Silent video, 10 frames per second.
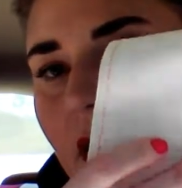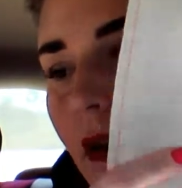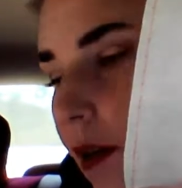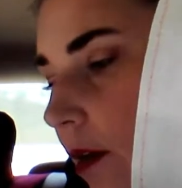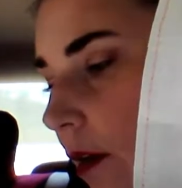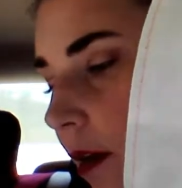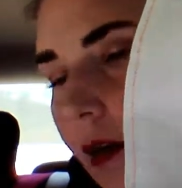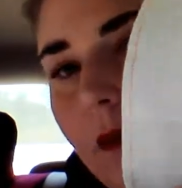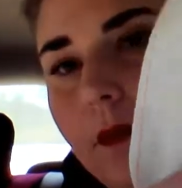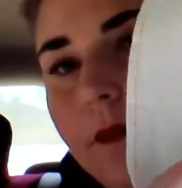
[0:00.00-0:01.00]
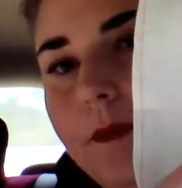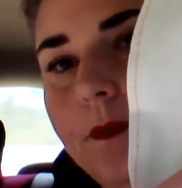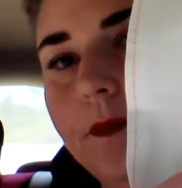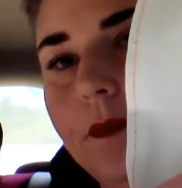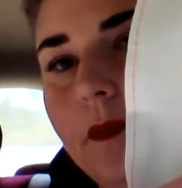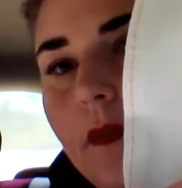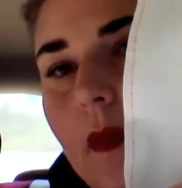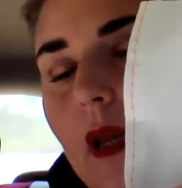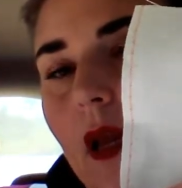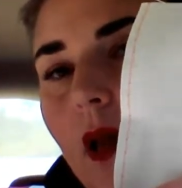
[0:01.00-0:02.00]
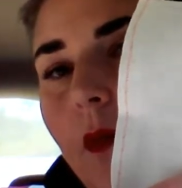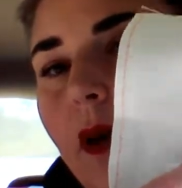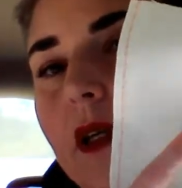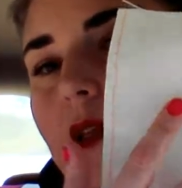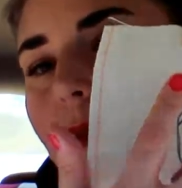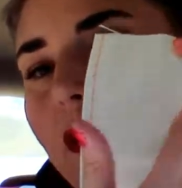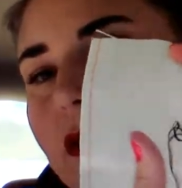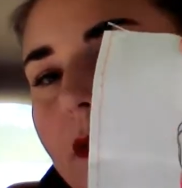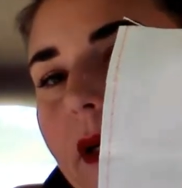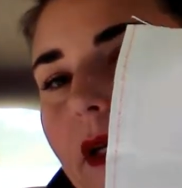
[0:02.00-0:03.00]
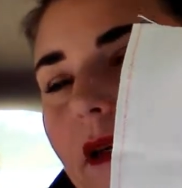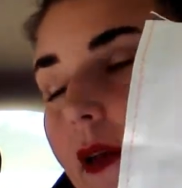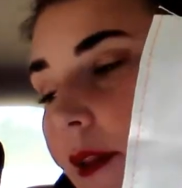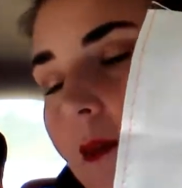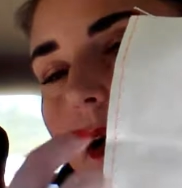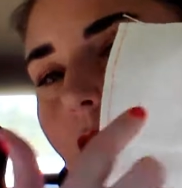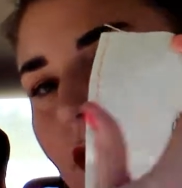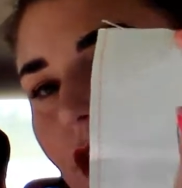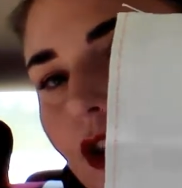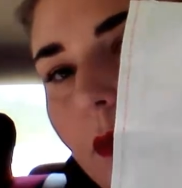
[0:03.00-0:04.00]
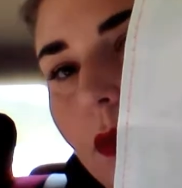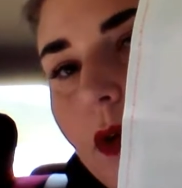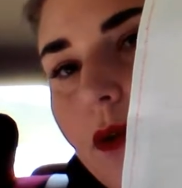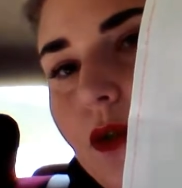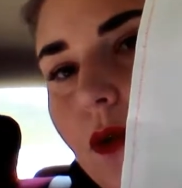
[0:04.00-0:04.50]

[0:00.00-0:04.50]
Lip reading: this is the called for blue. It's Midnight from Gast.